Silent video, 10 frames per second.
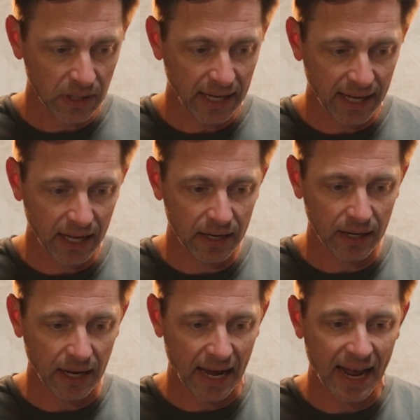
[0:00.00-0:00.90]
And
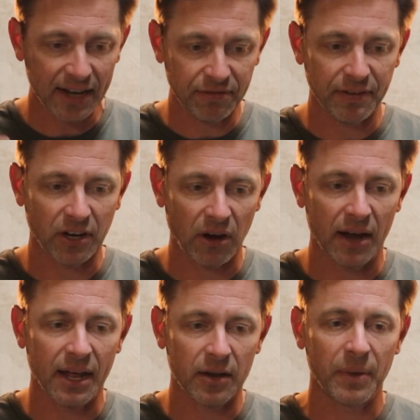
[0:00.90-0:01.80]
I had to figure
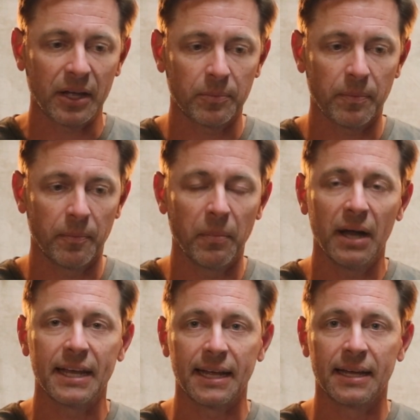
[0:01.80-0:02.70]
out how to make
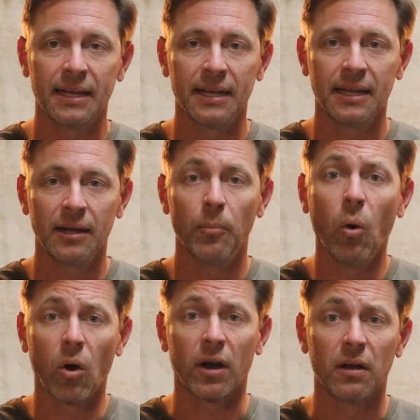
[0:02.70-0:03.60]
money
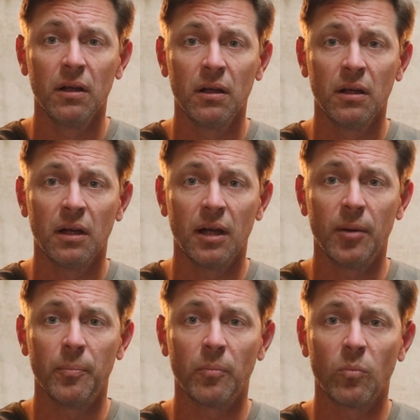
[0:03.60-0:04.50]
more.
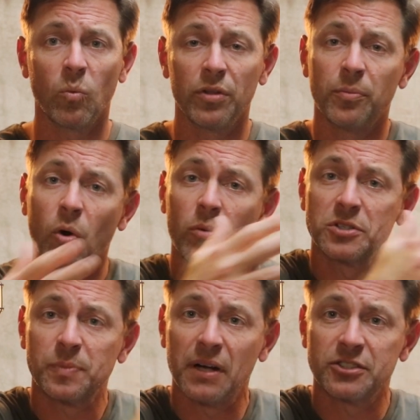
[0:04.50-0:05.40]
And with more
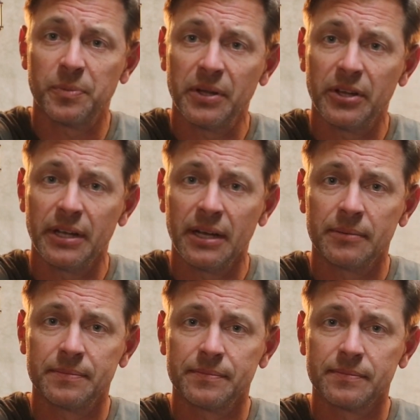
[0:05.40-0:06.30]

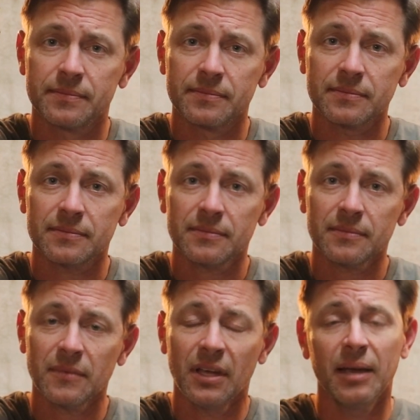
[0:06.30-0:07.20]
responsibility
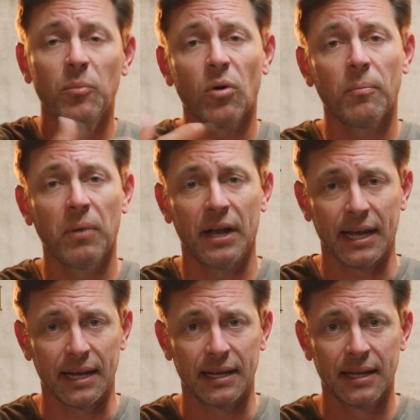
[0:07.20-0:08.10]
came more
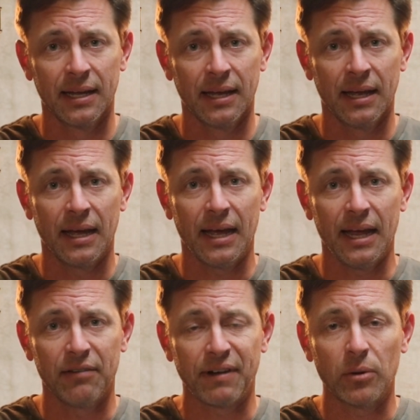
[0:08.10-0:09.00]
money.
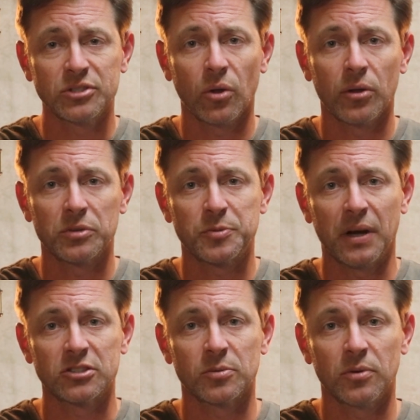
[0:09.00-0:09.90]
And if I was only
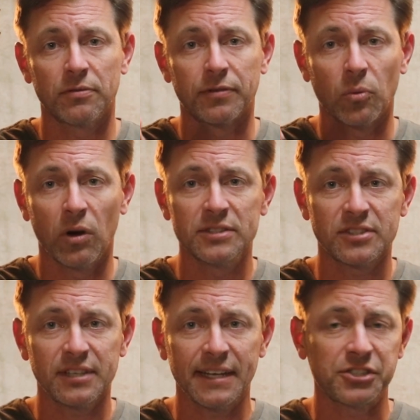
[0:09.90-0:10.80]
responsible for one
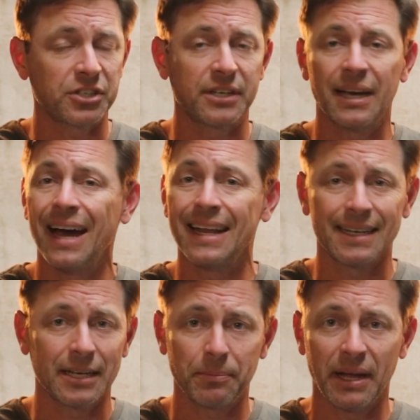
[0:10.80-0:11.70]
station, I
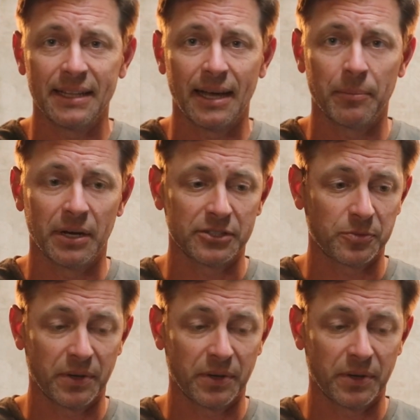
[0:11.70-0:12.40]
didn't get paid that much.